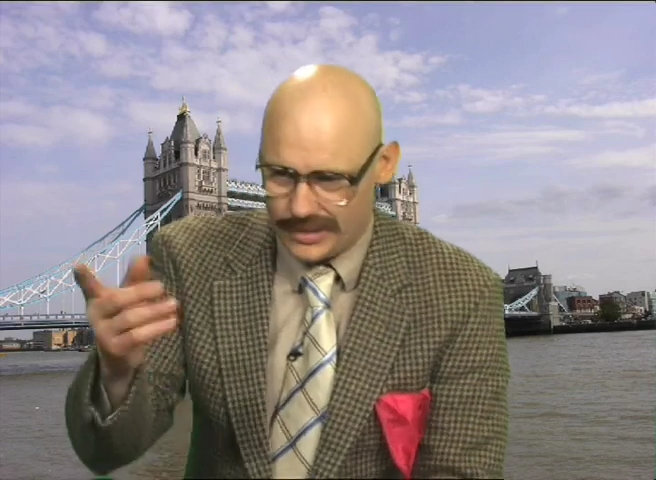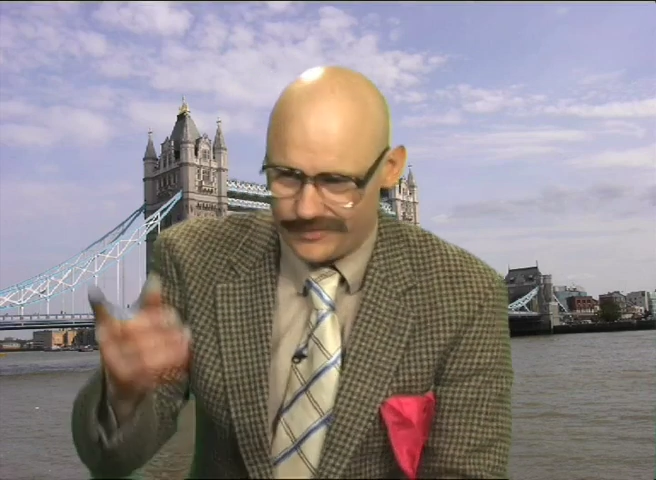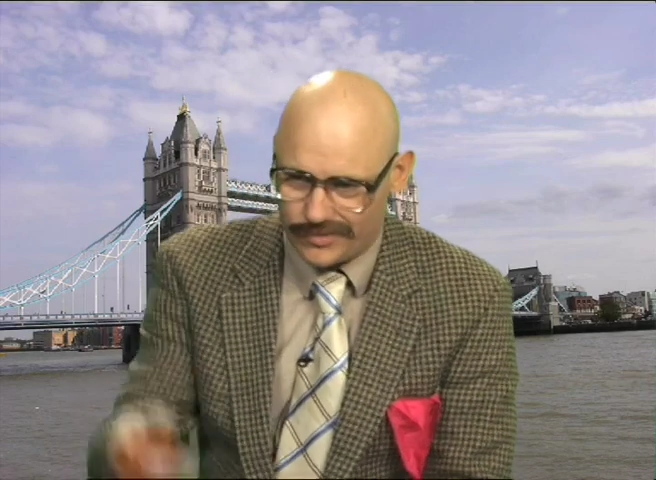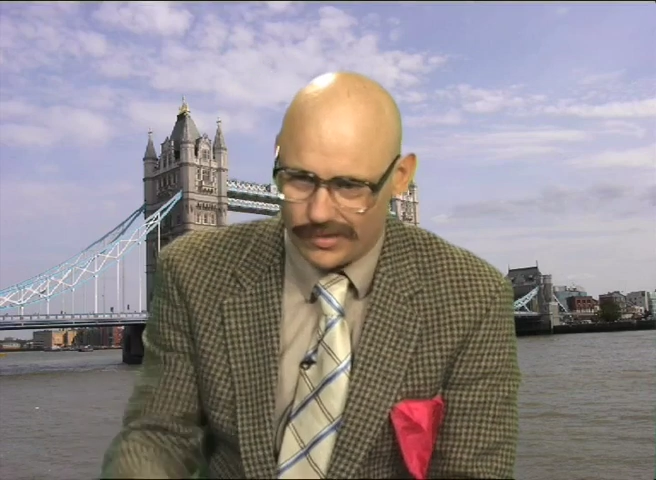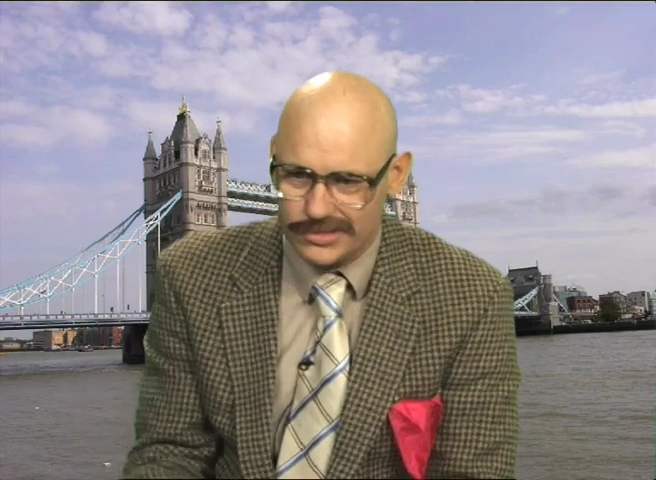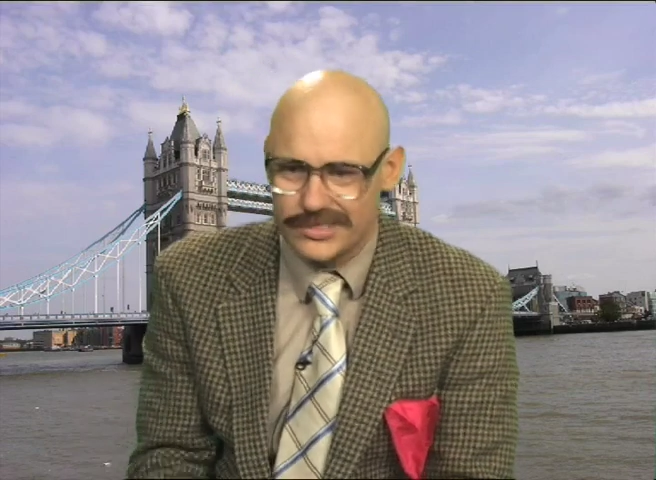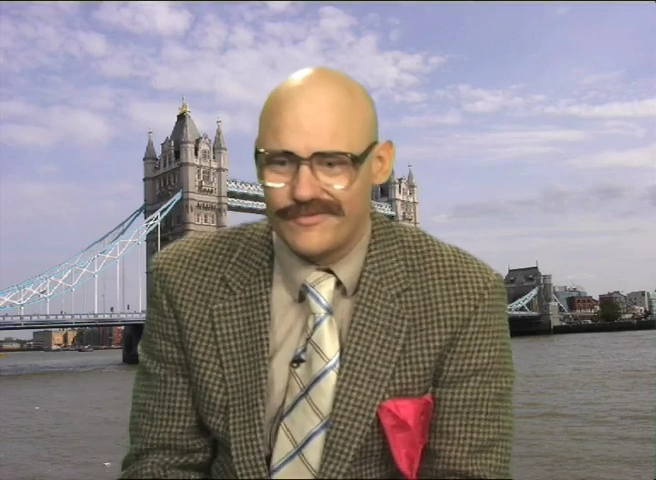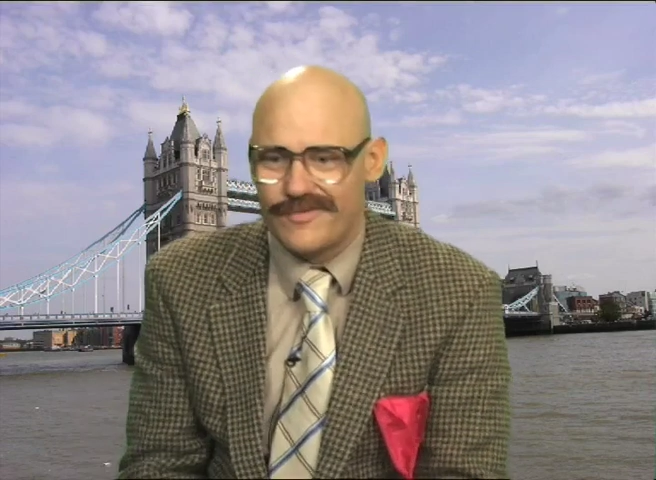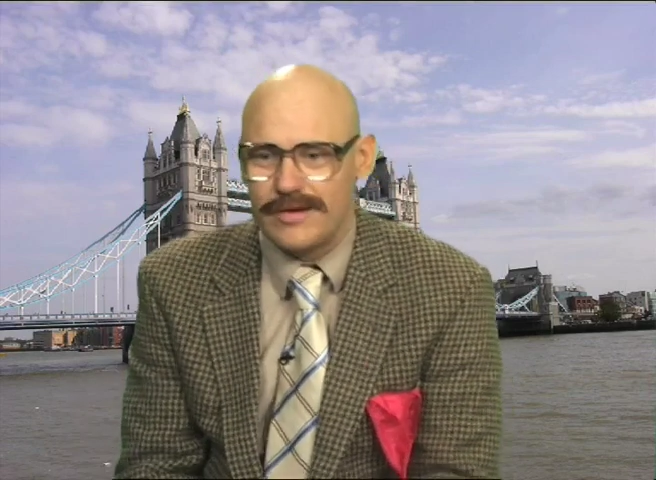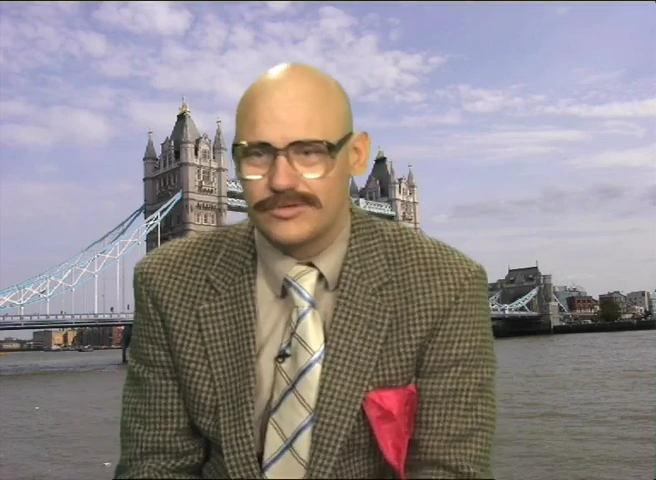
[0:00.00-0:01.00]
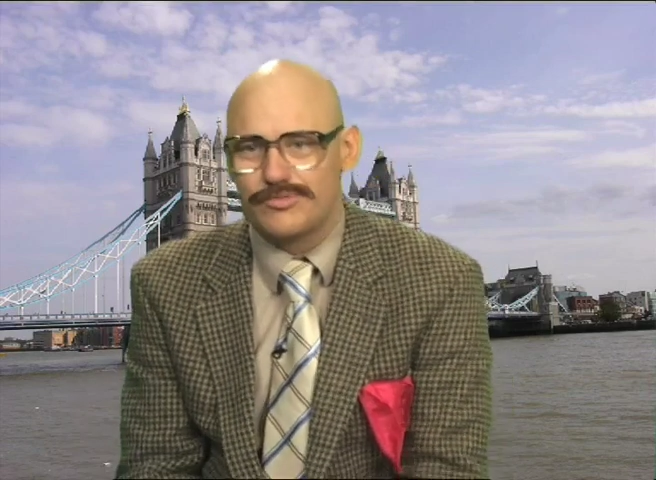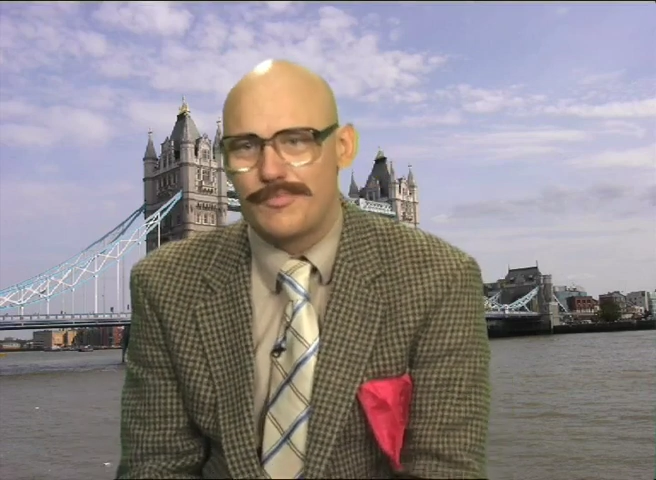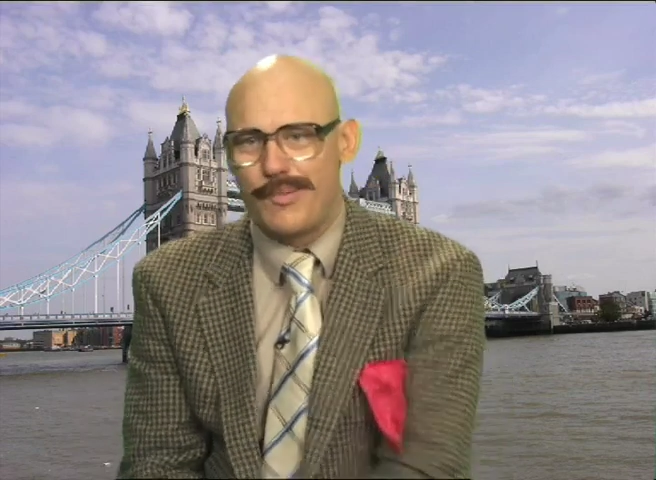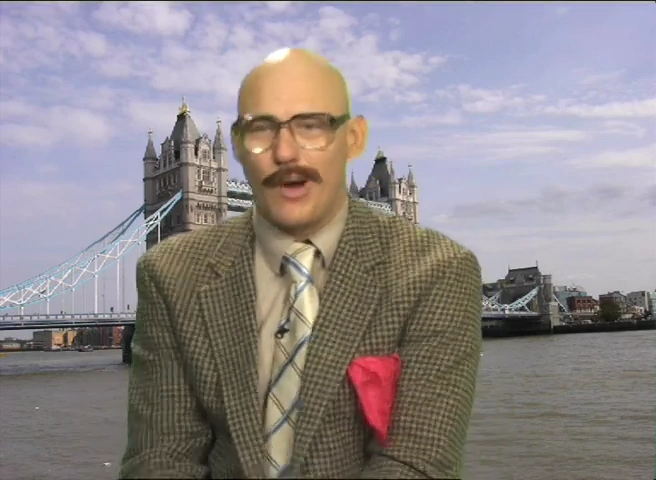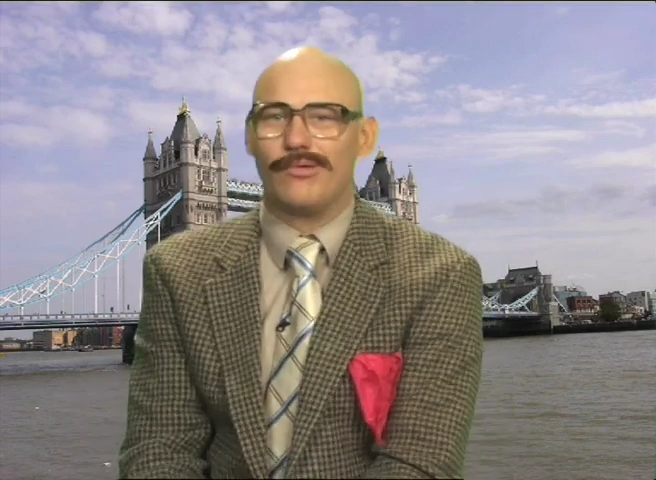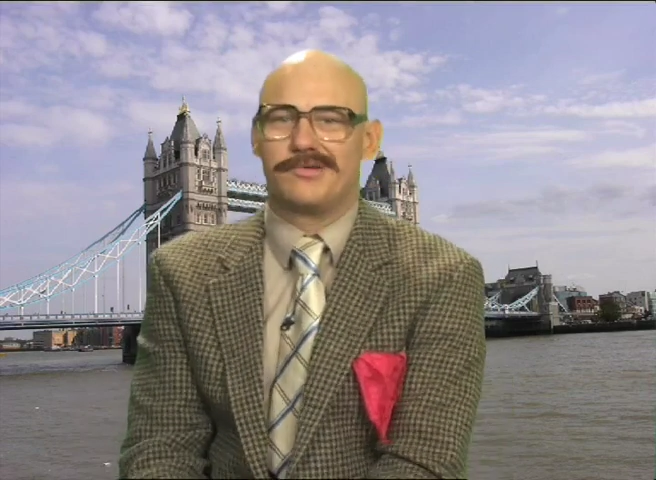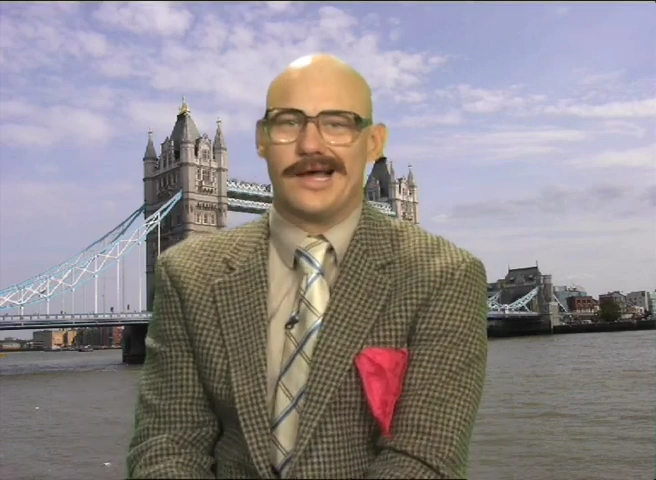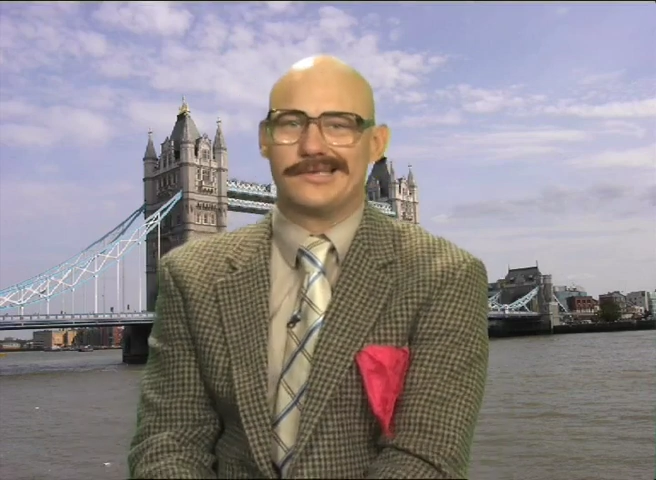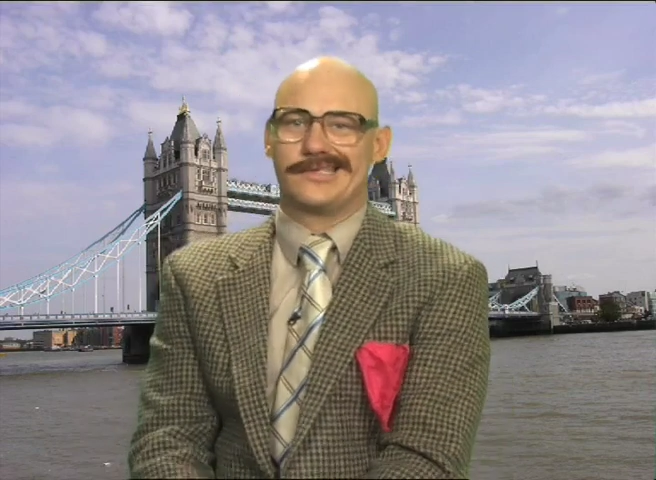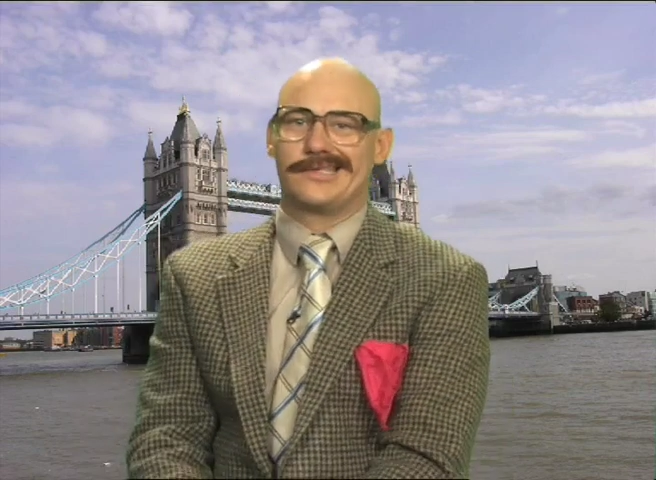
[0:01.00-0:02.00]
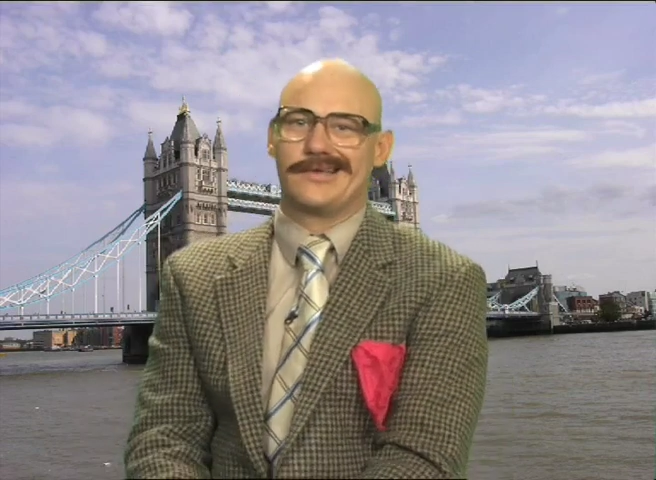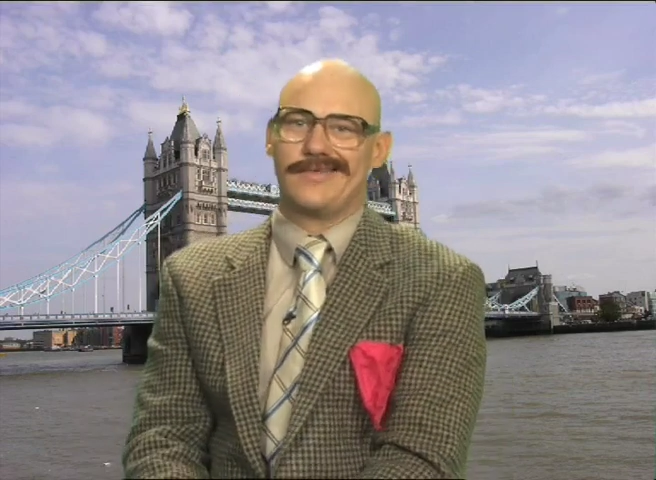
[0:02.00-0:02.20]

of course, they're famous for pole dancing.